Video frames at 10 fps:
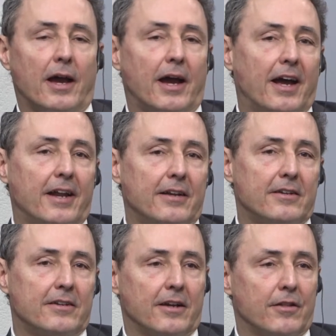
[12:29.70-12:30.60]
And
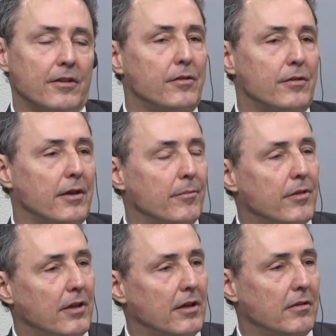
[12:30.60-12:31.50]
this is
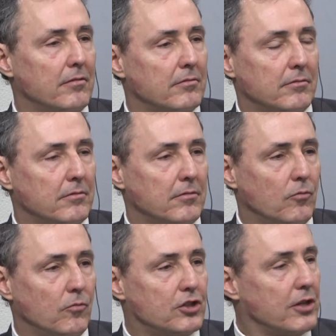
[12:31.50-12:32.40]
something
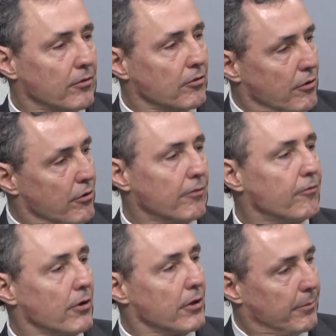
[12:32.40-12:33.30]
which doesn't concern,
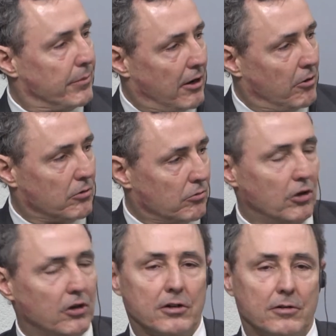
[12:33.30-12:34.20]
for example, our
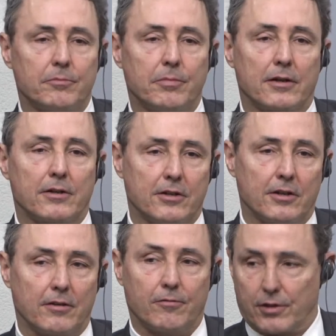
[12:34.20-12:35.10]
work, but
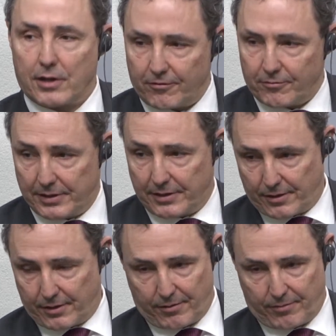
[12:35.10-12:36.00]
for the government,
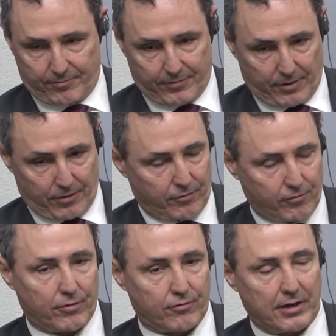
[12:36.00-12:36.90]
this is of
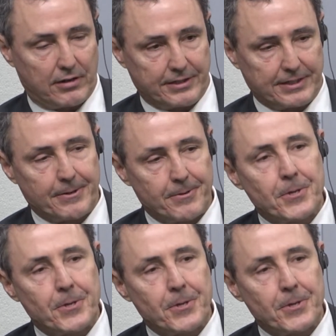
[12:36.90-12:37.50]
course relevant.